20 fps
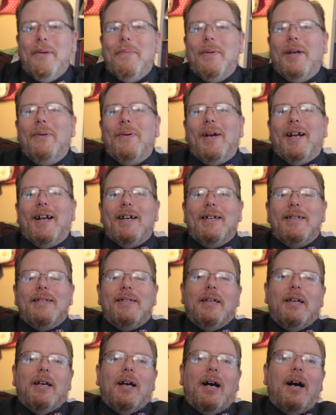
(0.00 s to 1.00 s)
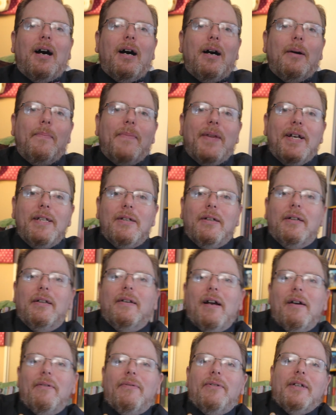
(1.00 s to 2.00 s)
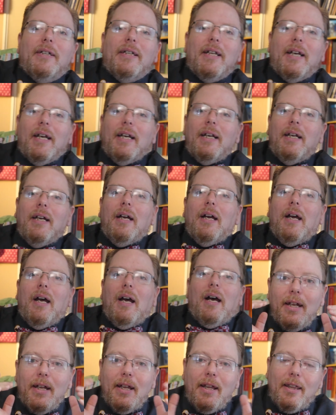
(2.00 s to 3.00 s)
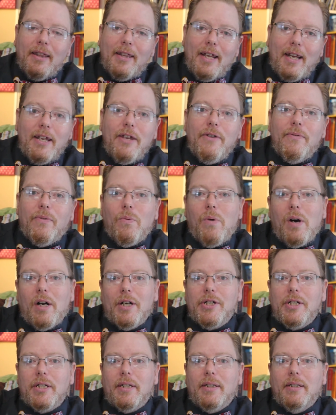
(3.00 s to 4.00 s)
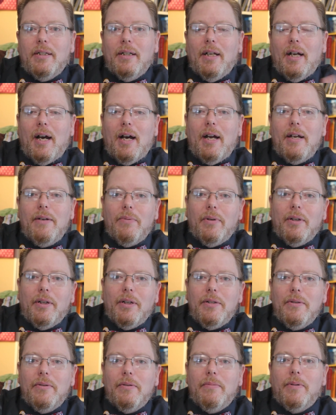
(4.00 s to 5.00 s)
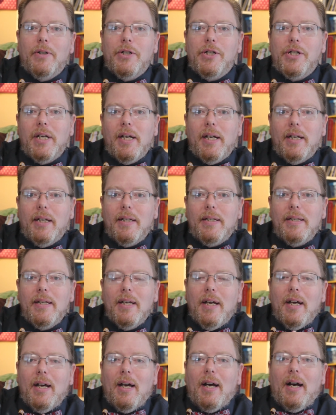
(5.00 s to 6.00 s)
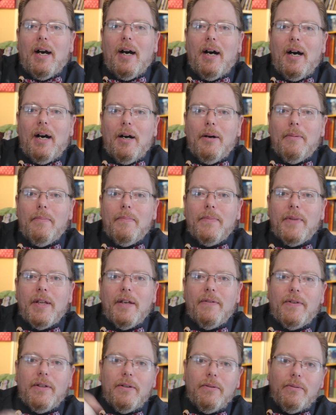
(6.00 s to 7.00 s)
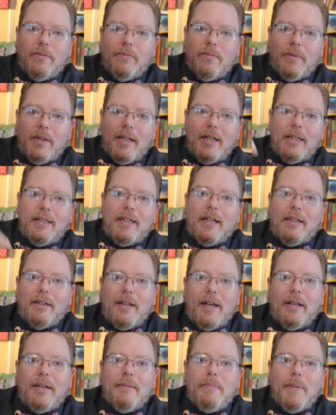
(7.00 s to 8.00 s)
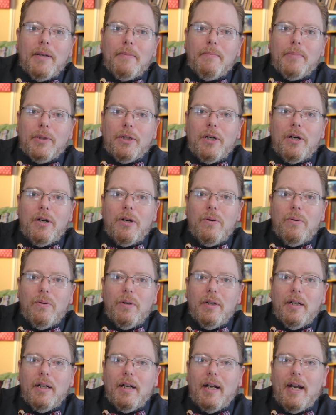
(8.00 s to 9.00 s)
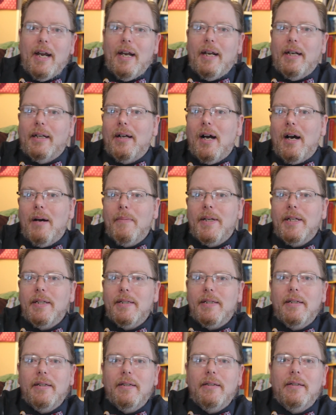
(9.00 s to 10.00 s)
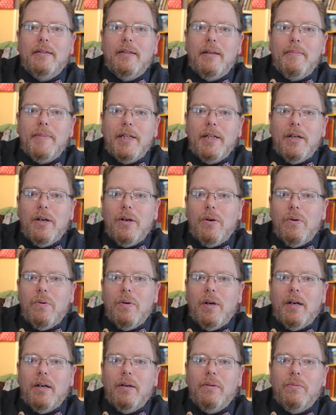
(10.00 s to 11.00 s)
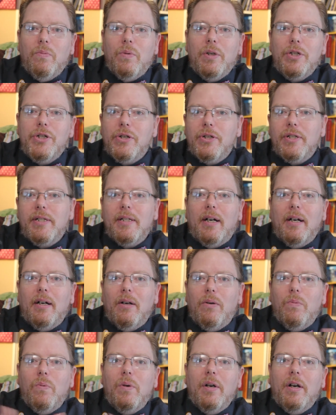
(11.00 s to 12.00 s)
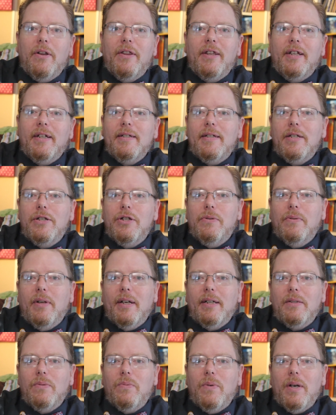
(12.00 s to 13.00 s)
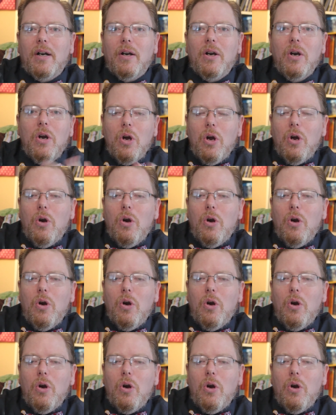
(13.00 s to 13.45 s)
But anyway, guys, that's all I got for today. Thank you for watching. I really do appreciate it. If you want to hit that like button below and comment, let me know what's your style. What are things that you like to wear?